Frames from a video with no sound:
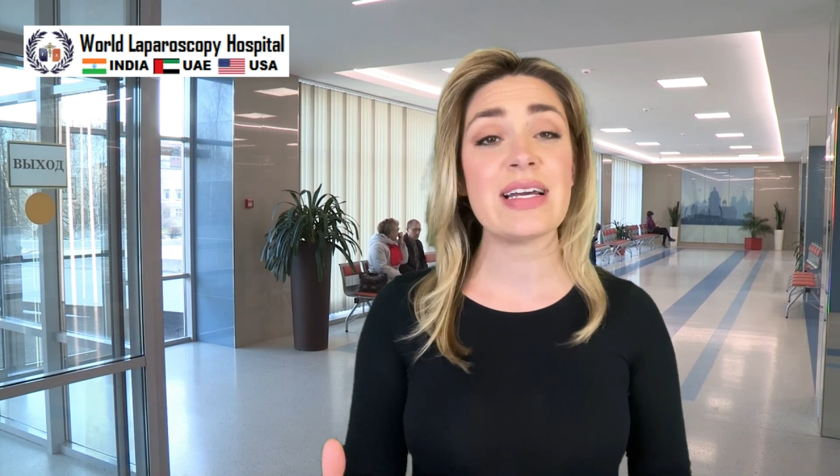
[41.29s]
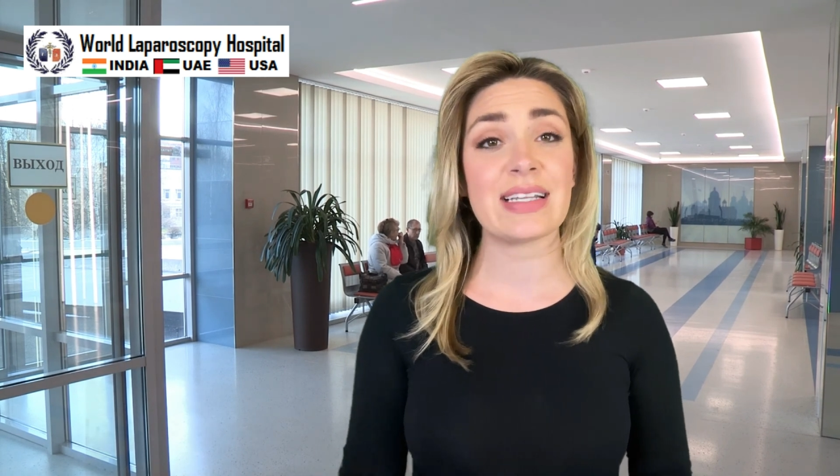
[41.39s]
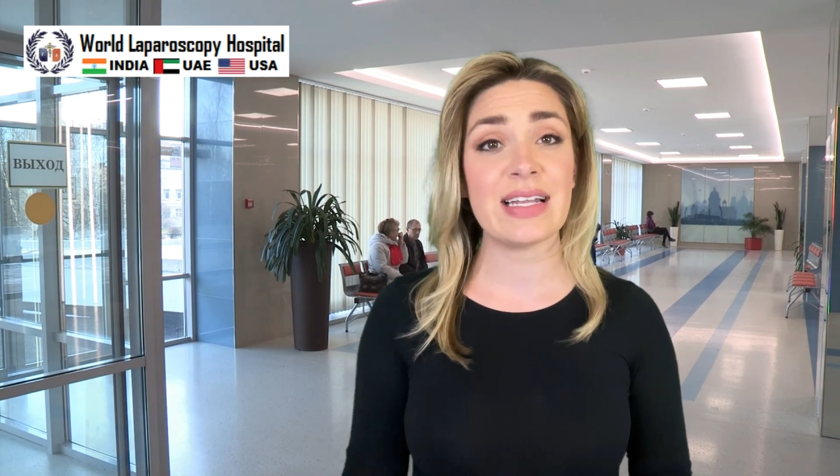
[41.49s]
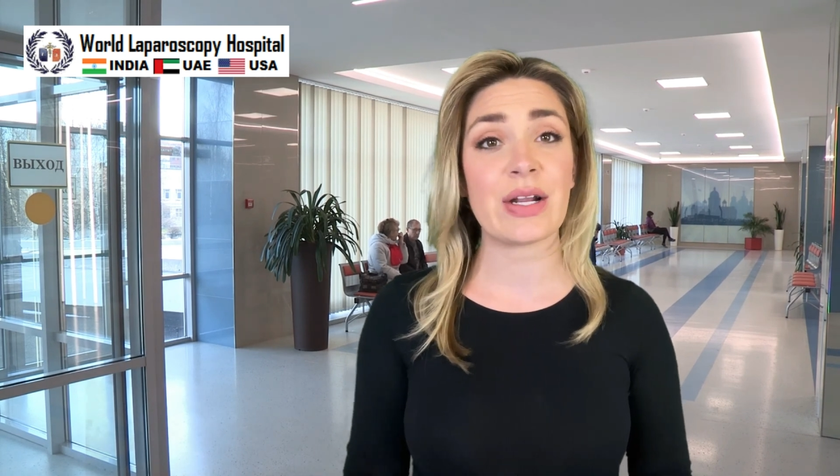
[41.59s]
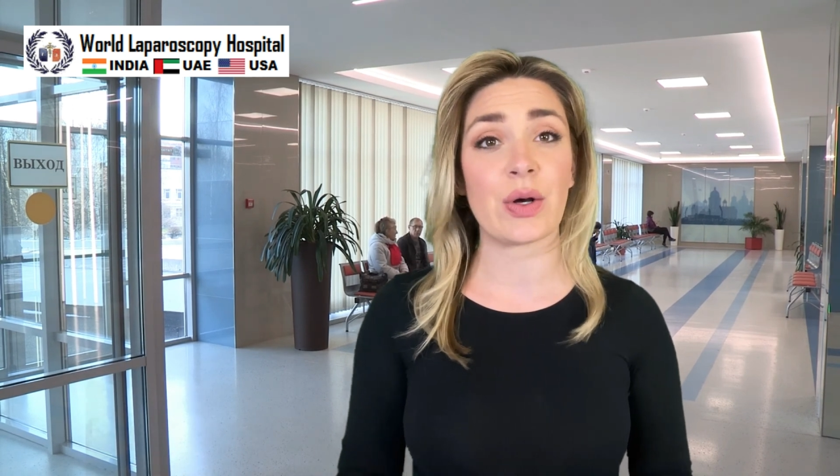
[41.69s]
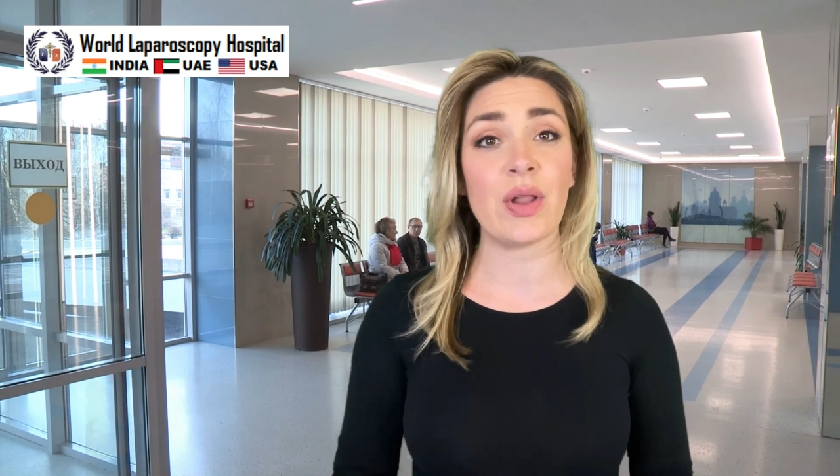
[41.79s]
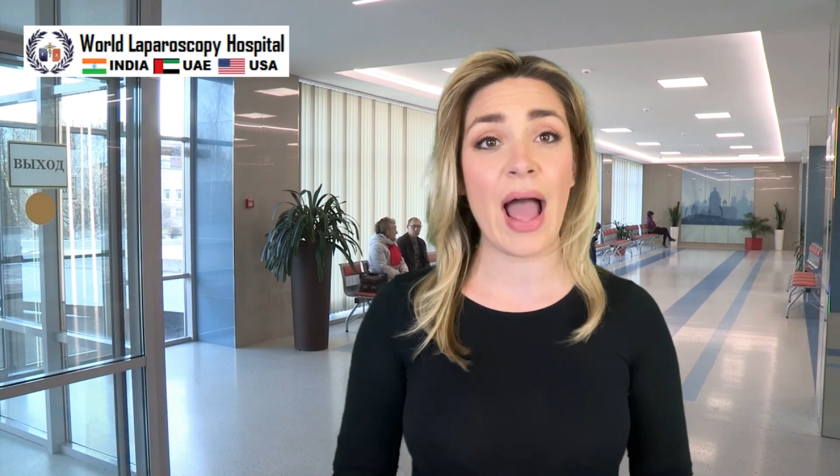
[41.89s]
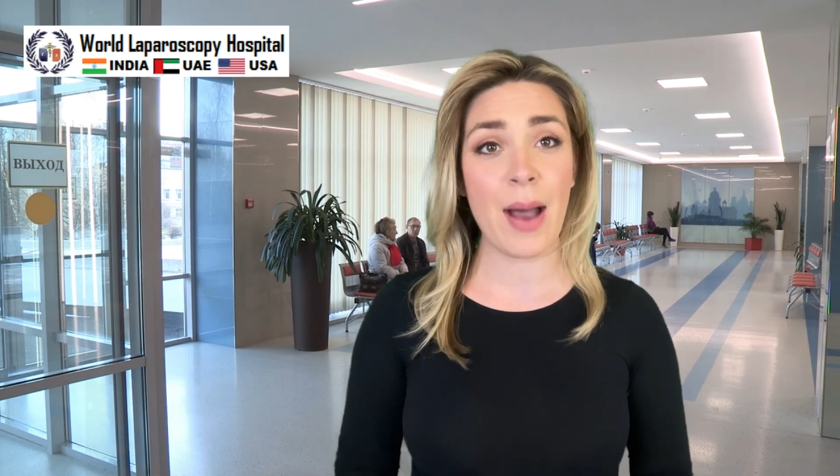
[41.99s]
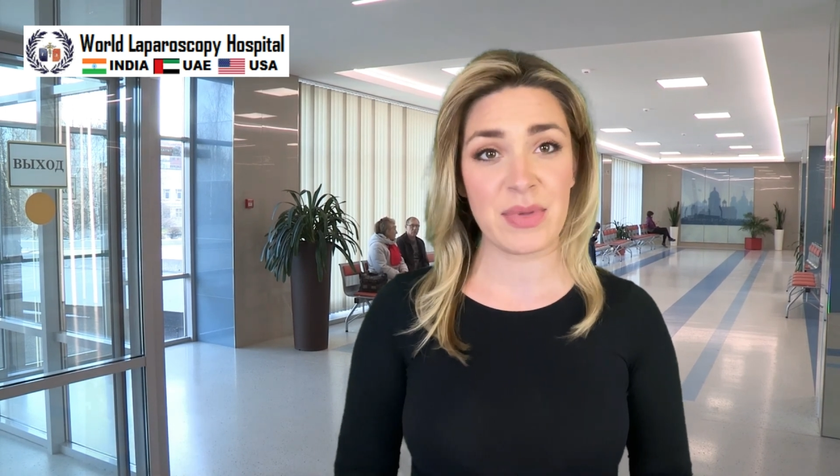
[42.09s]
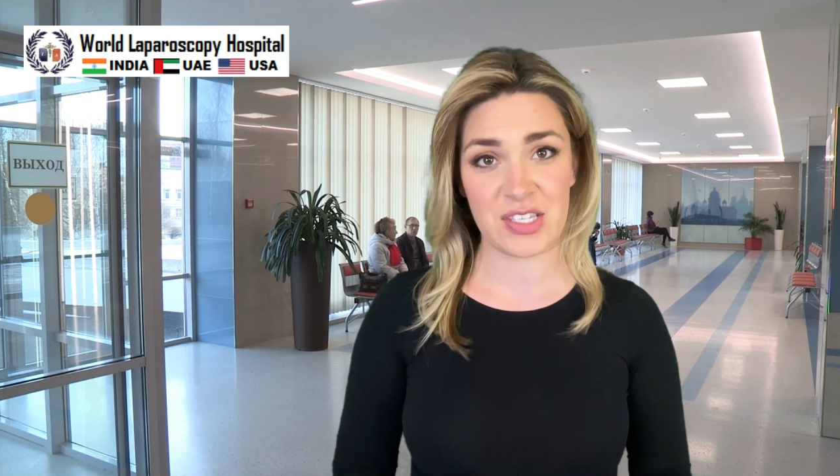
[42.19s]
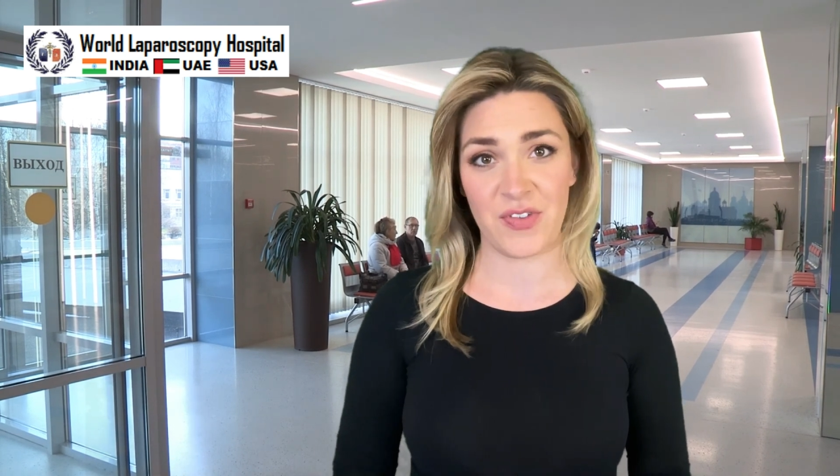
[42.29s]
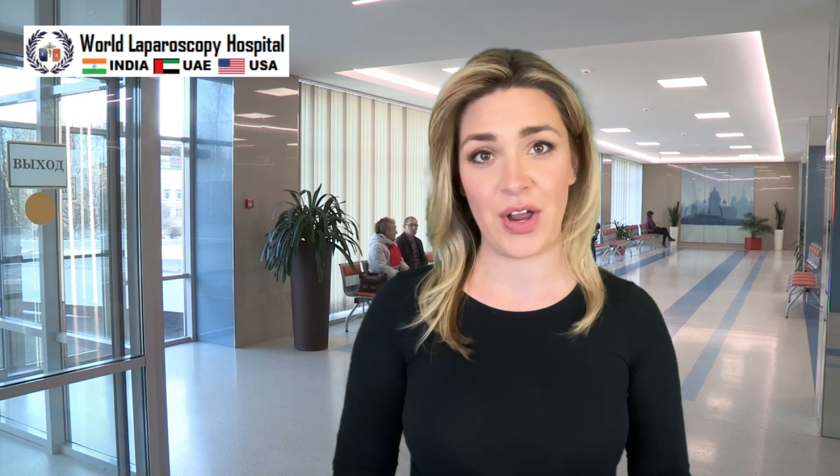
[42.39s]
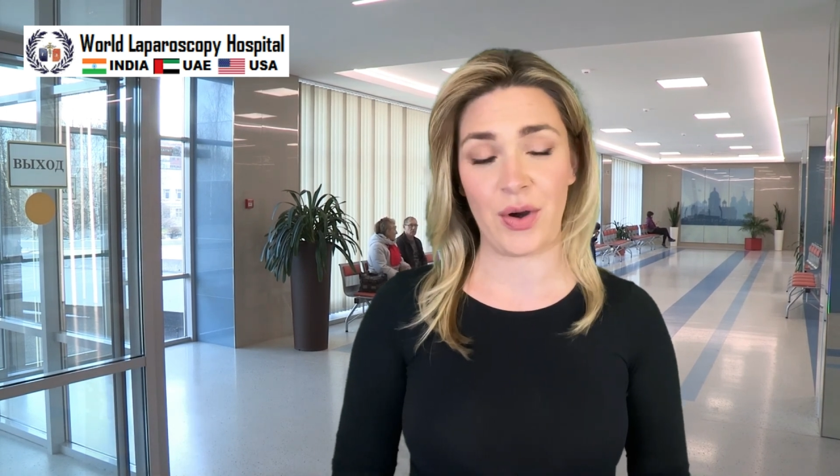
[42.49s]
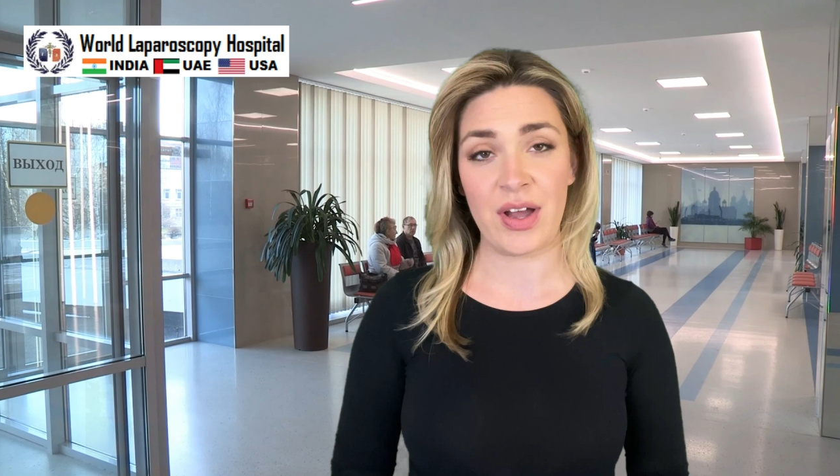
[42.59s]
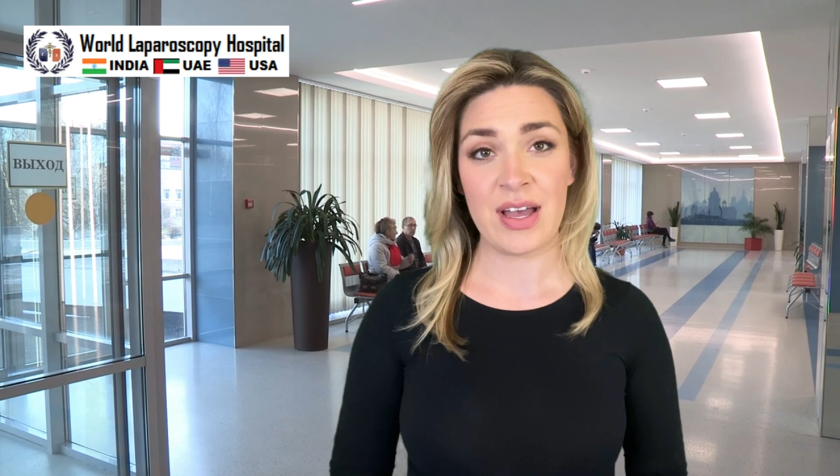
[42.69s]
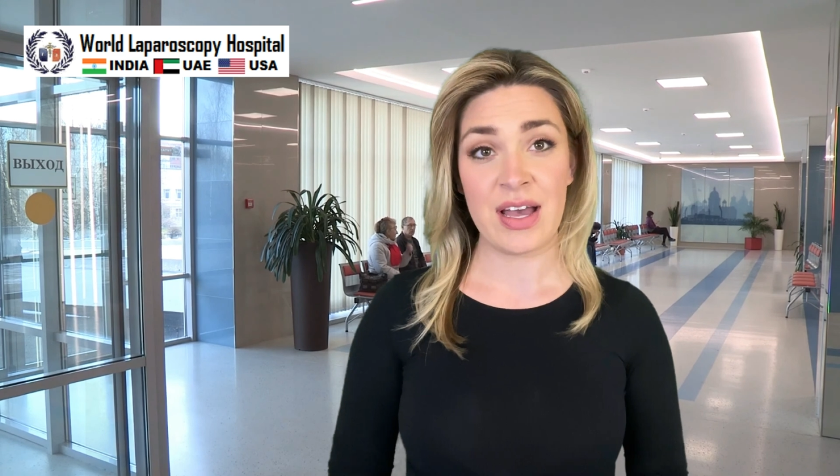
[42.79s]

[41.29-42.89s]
clinical atmosphere.